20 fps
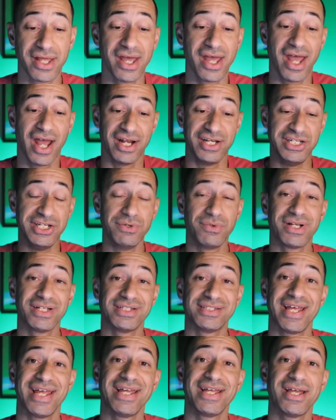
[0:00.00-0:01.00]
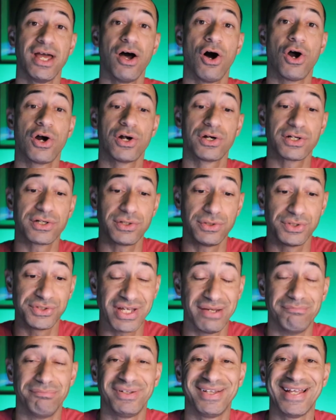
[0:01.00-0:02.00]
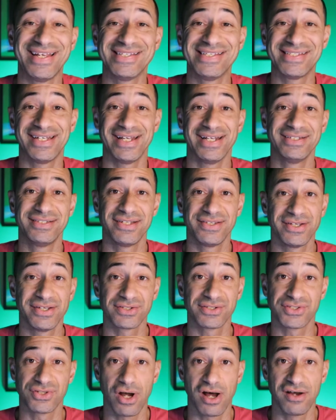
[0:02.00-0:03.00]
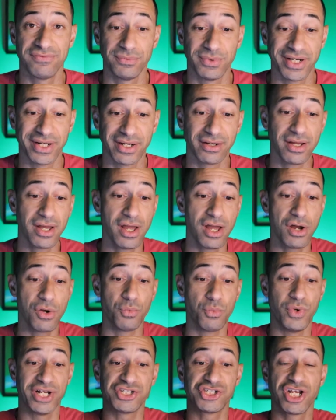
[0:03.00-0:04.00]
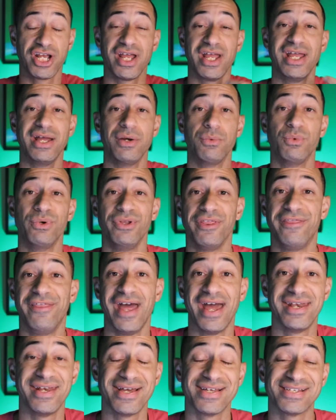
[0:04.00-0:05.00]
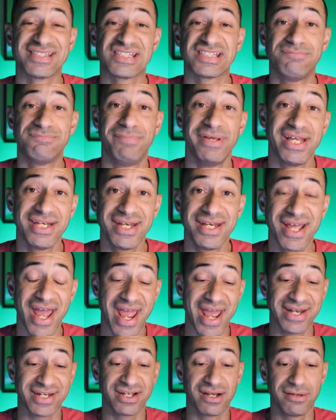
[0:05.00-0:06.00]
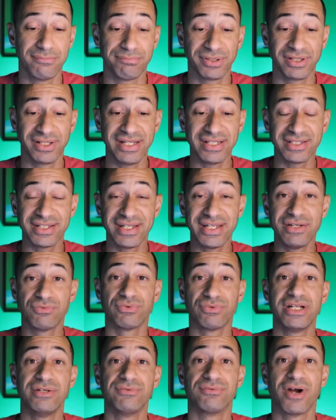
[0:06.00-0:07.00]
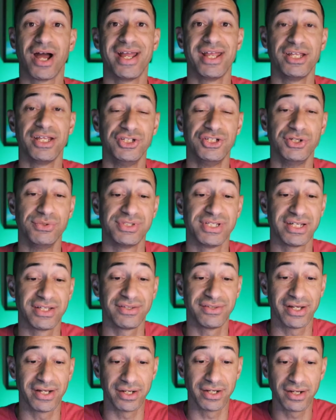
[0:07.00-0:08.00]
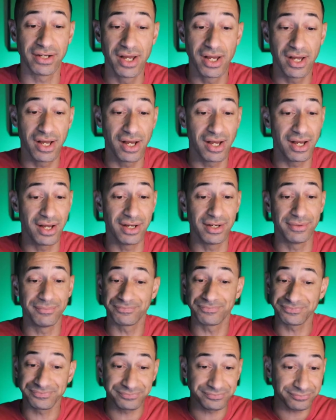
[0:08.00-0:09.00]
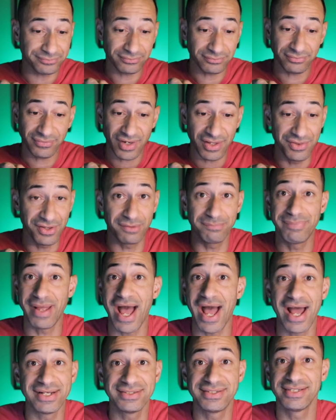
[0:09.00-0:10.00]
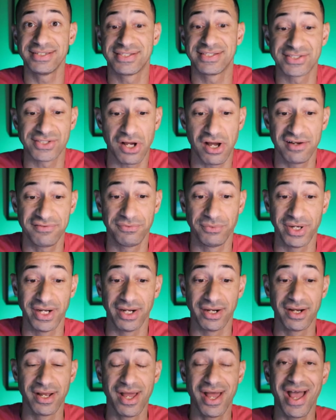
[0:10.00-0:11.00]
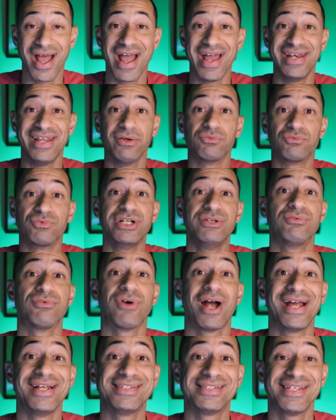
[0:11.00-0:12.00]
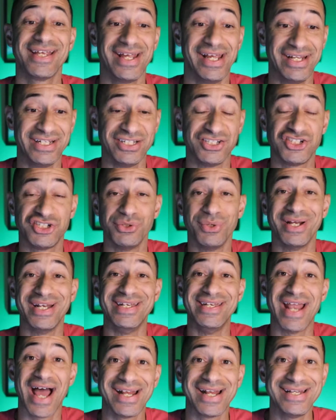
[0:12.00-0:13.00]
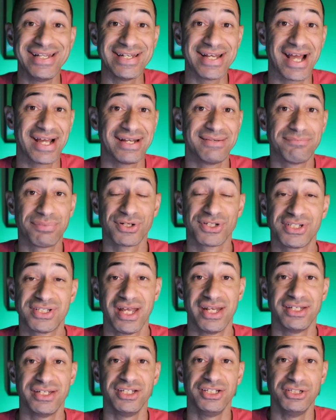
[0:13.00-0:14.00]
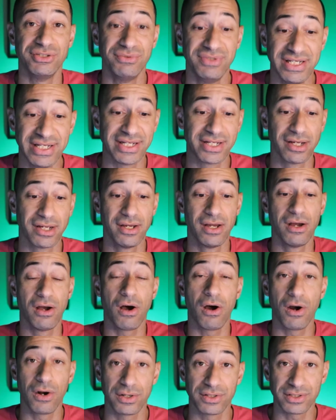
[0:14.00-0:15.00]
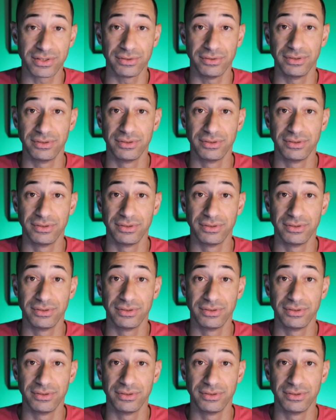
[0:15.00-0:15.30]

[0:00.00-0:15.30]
and you can take articles and place it into their software, which it will then spin and completely rewrite using their patented software, and it rewrites it into a 99% unique article.